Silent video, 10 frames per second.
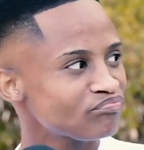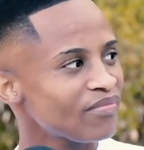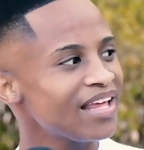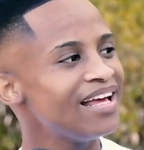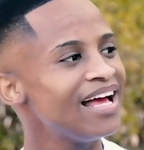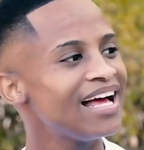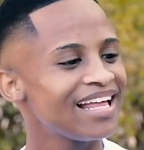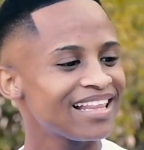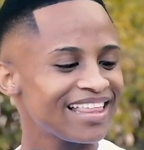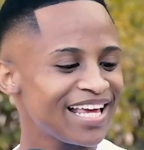
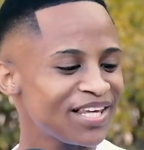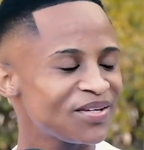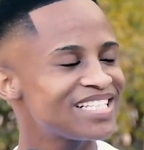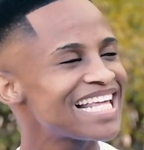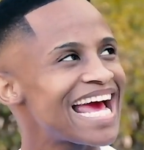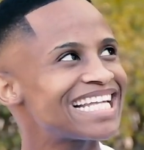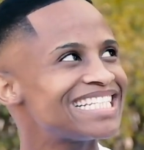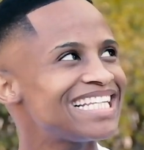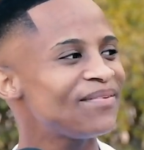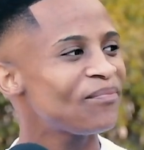Finally,
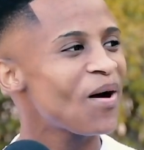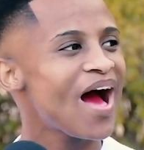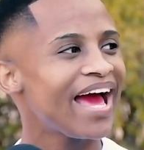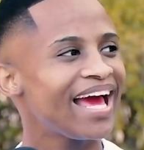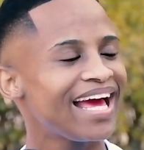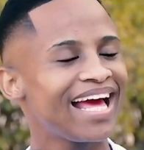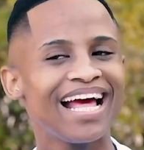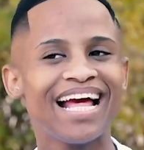Freddie's crushing back.